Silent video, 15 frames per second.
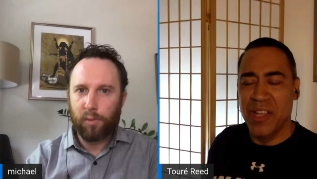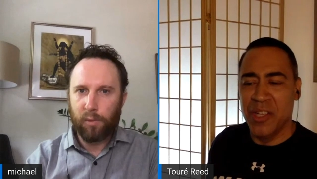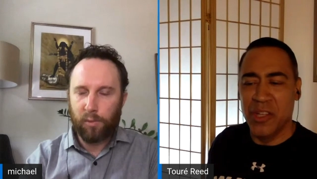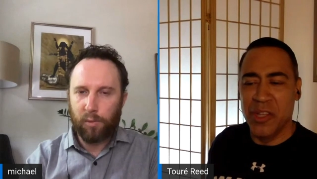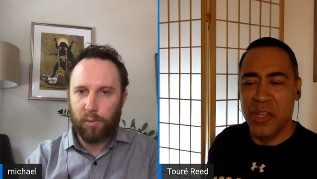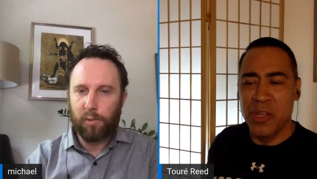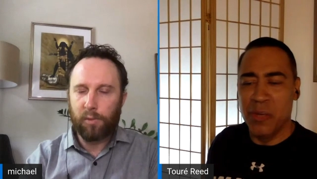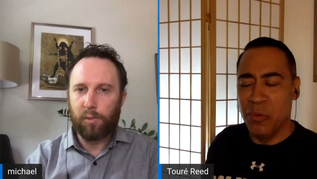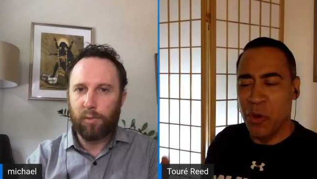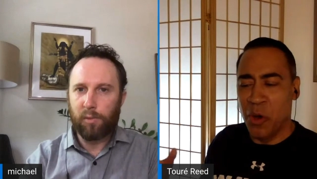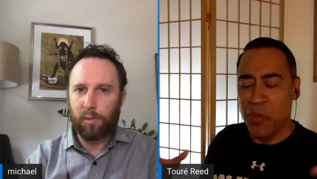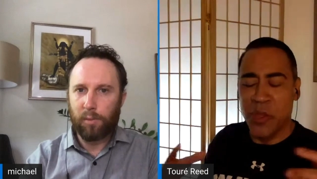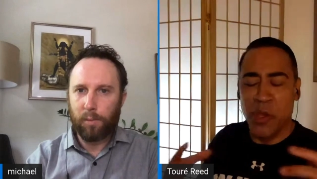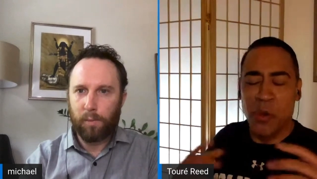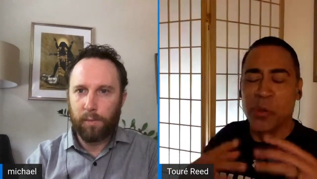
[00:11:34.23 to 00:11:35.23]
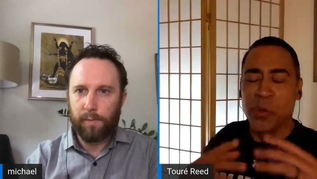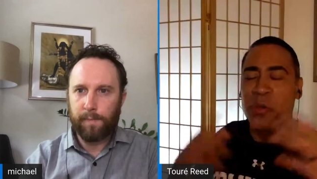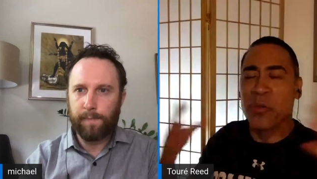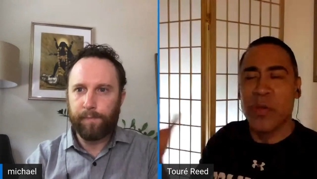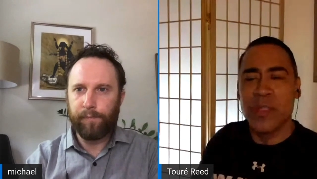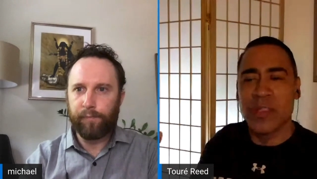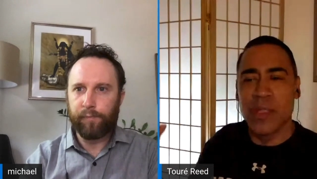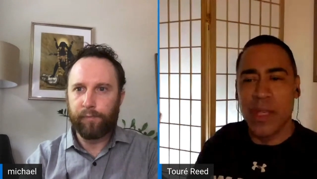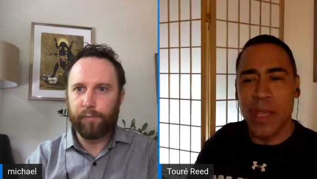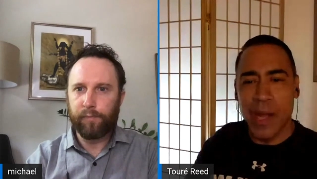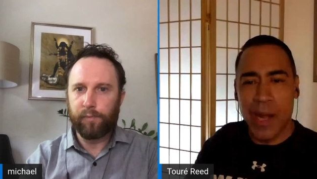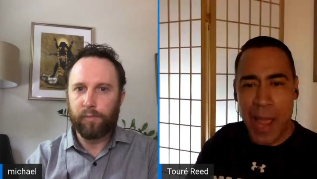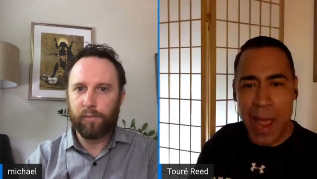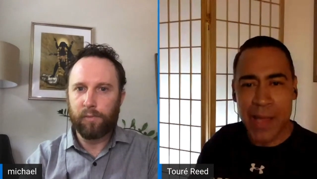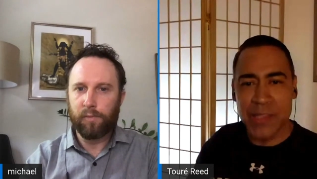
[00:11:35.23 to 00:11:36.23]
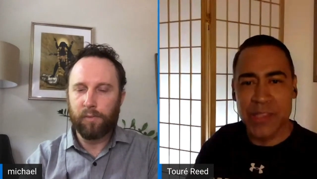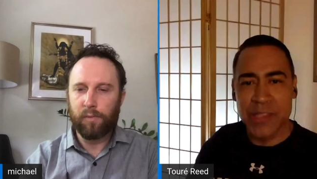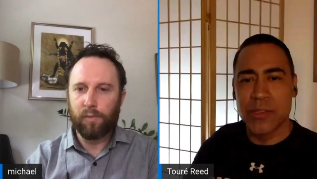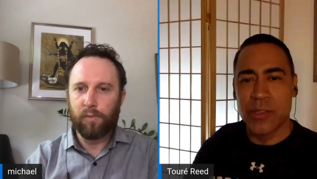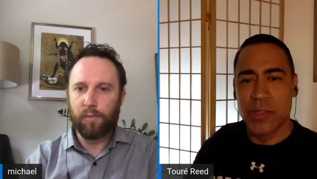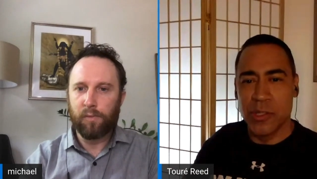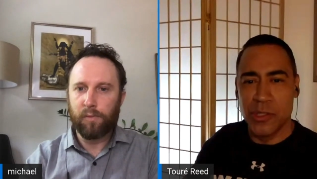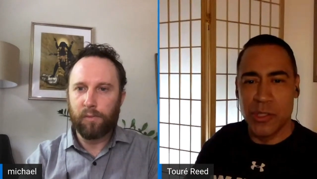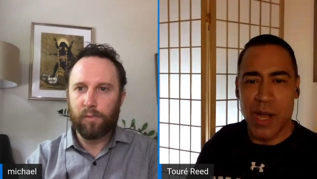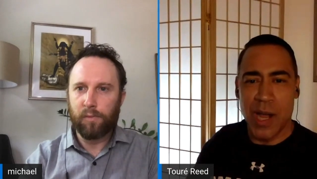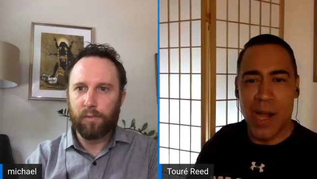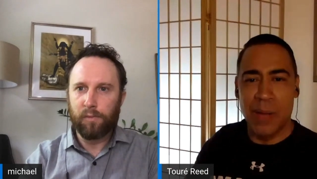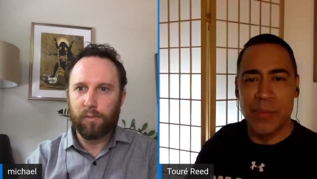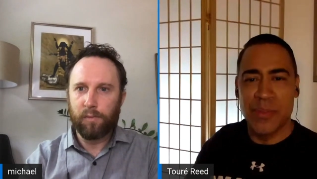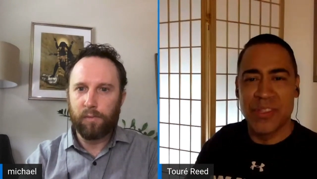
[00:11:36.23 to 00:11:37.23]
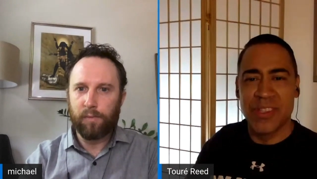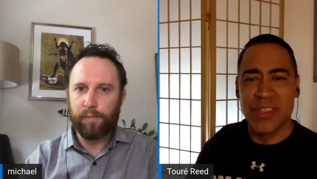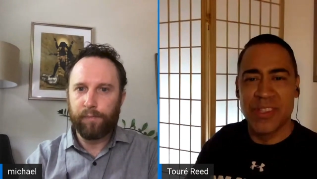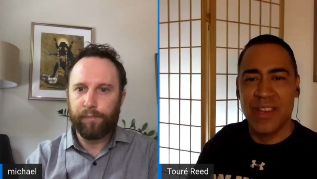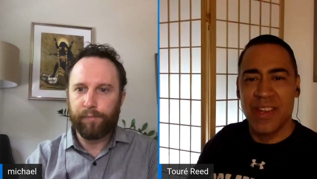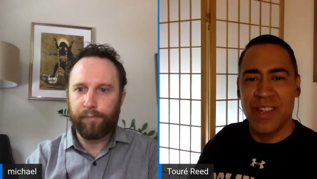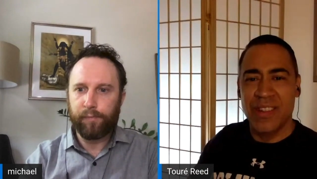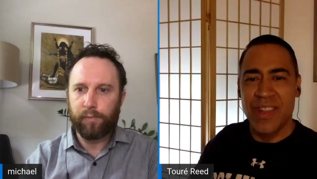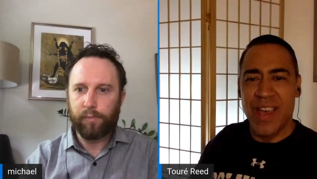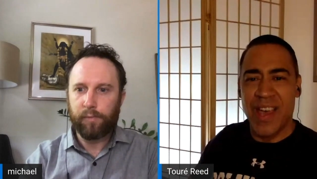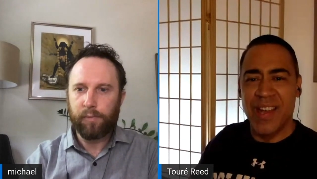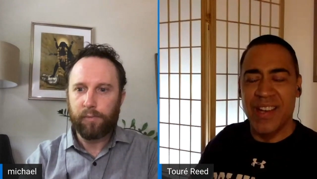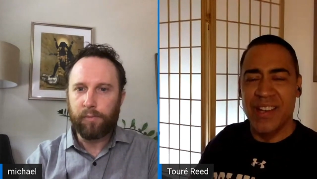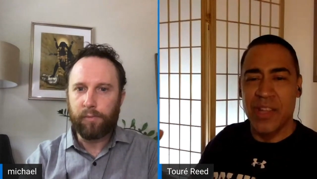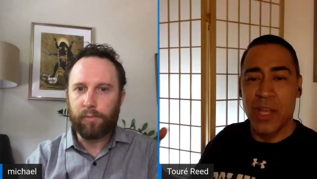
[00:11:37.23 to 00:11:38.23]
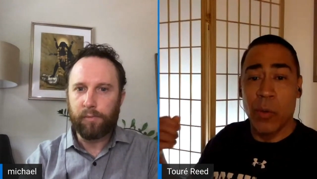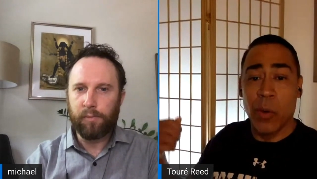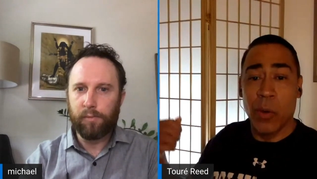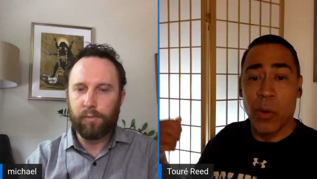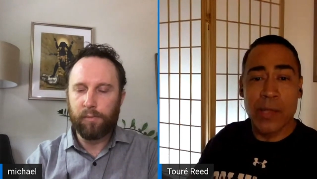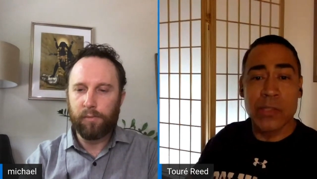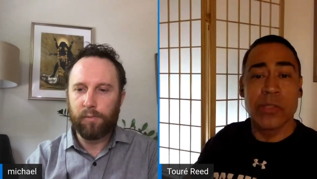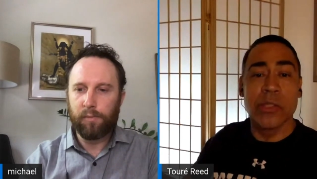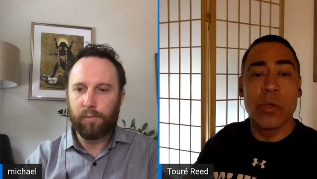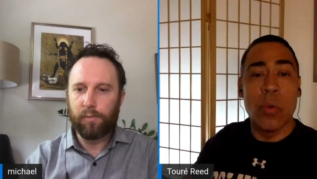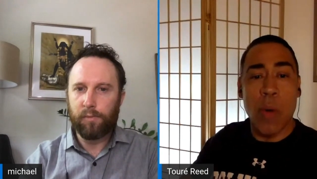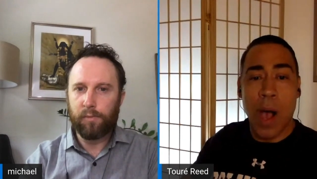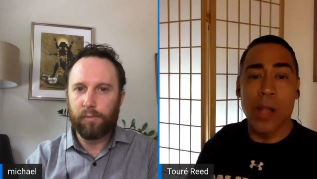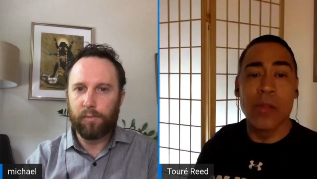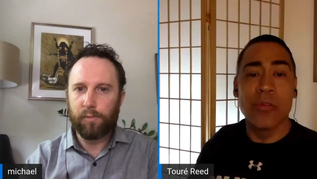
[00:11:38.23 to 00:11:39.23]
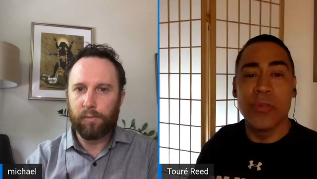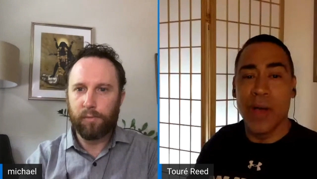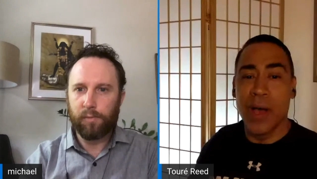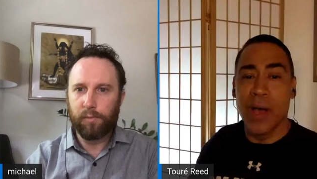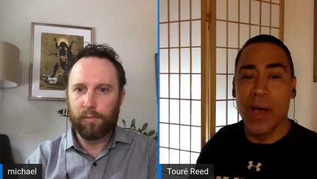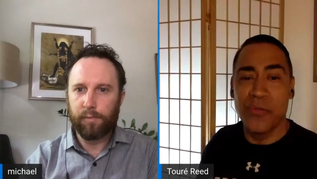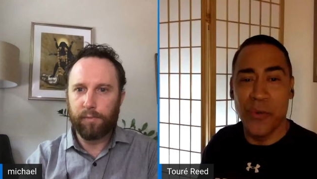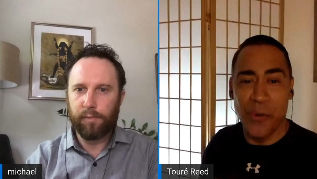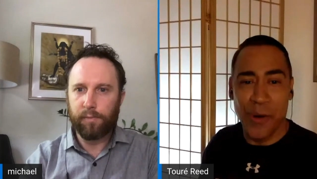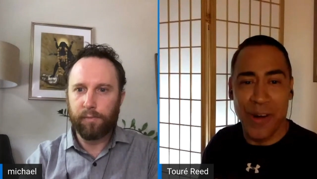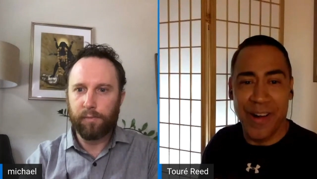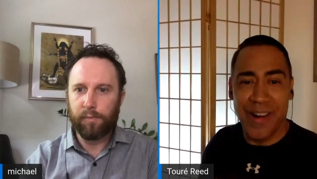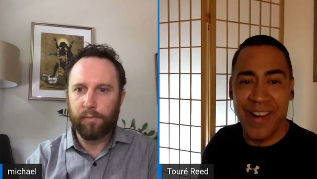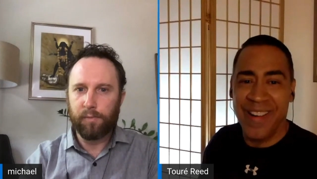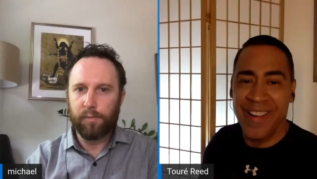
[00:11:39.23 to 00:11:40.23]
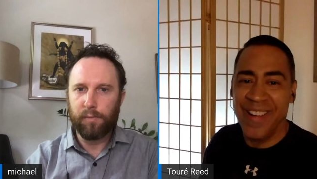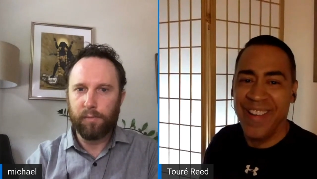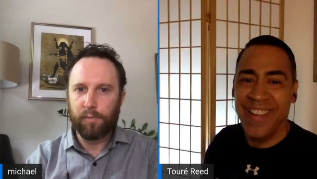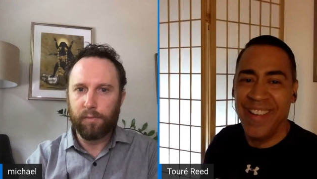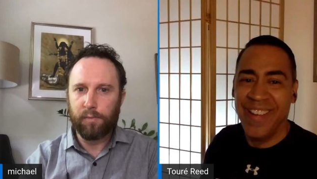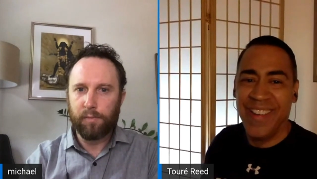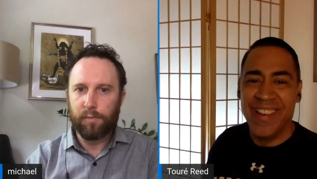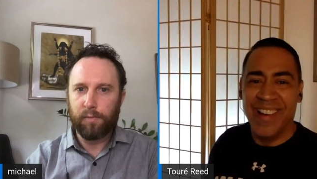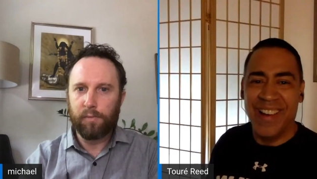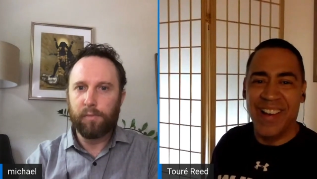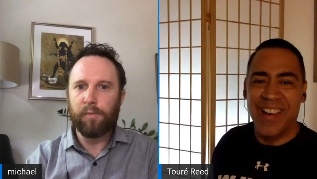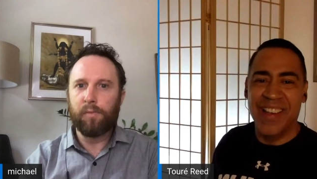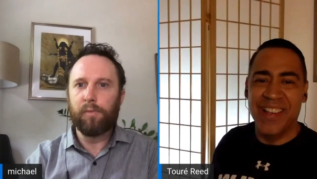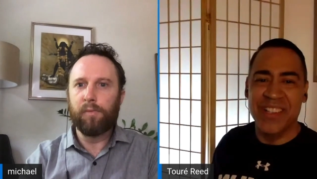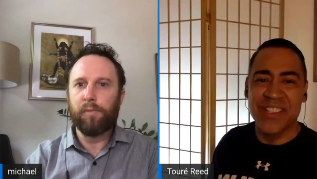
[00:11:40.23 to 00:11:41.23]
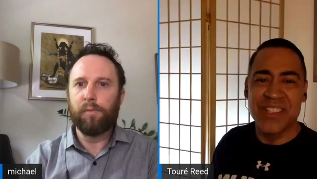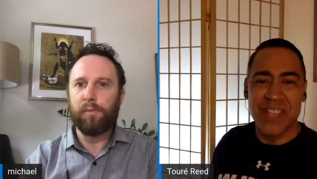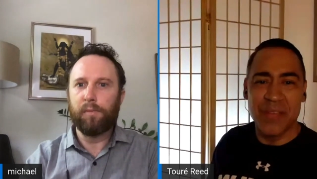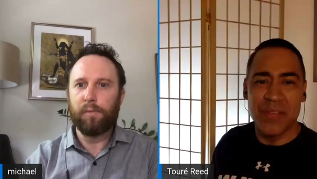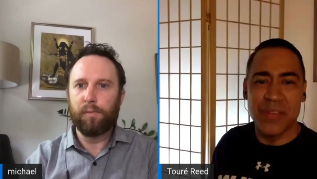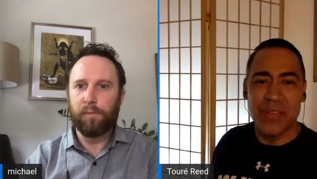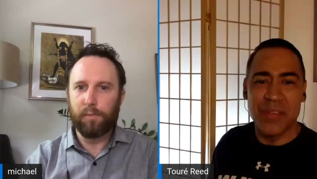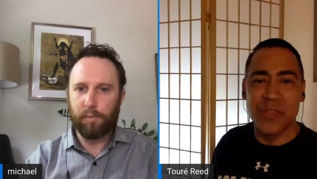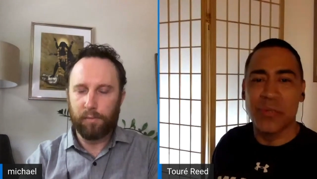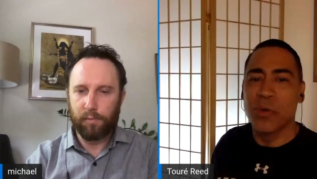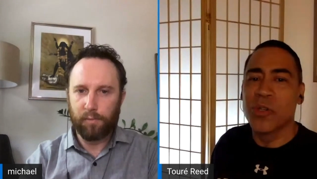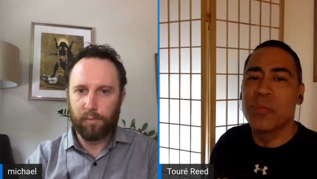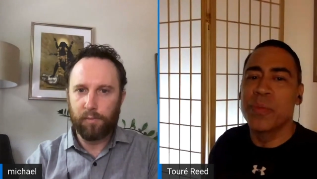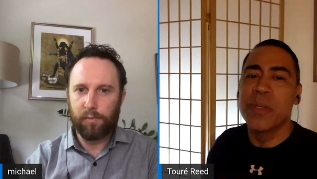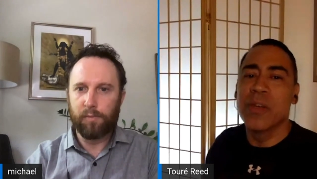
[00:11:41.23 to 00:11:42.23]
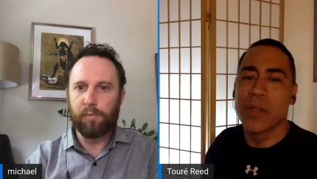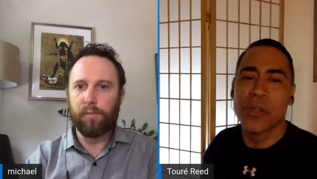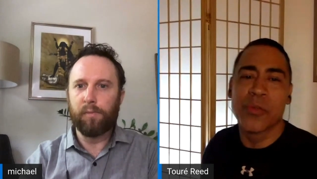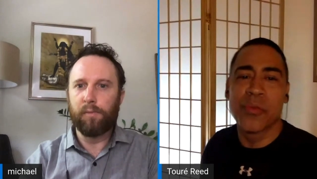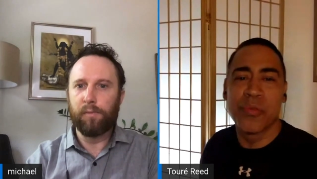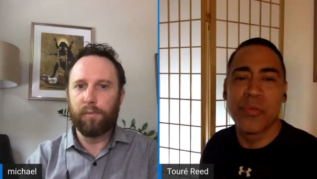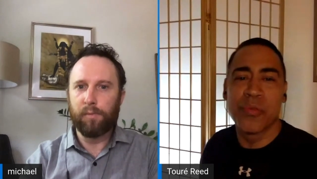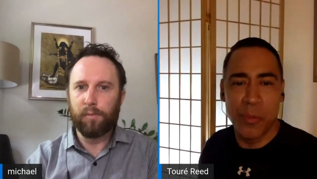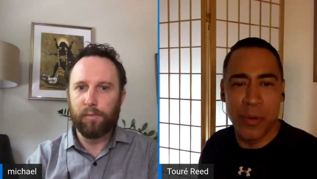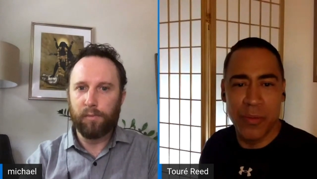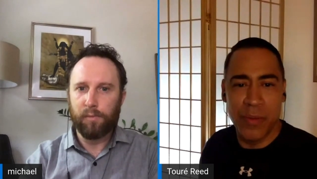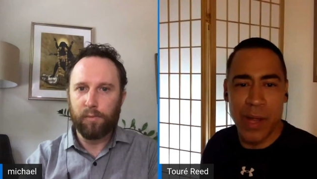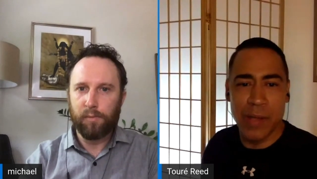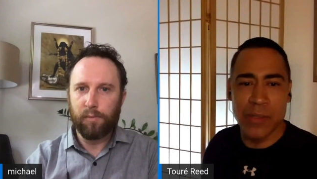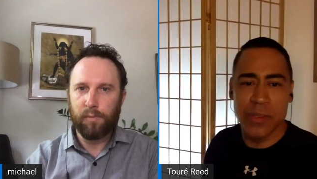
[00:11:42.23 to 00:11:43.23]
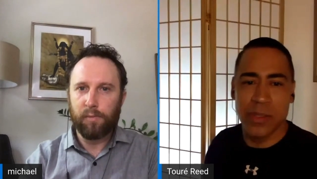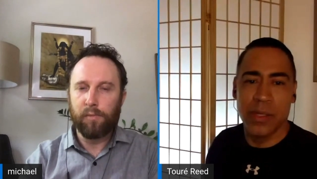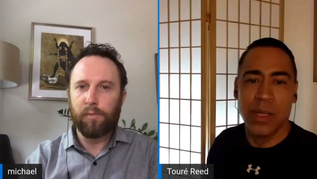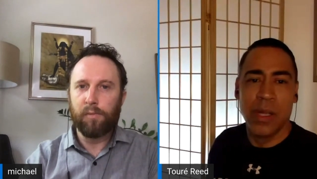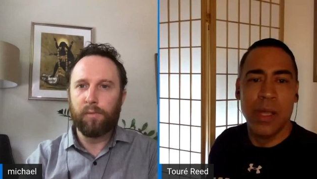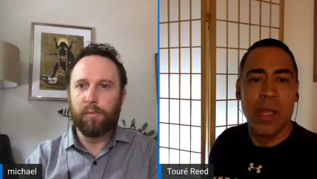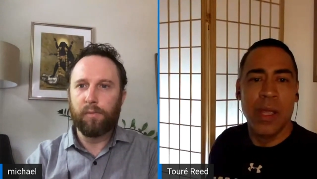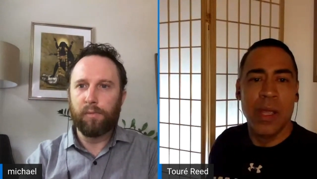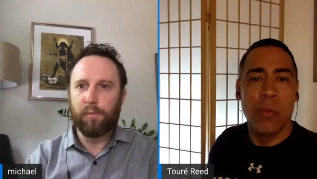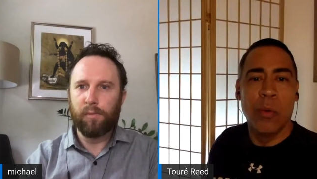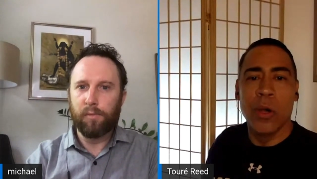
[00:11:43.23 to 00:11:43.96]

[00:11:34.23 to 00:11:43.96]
Speaker 1: and they the only reason they had access to the jobs that they were actually qualified for uh, in the seventies was because of affirmative action.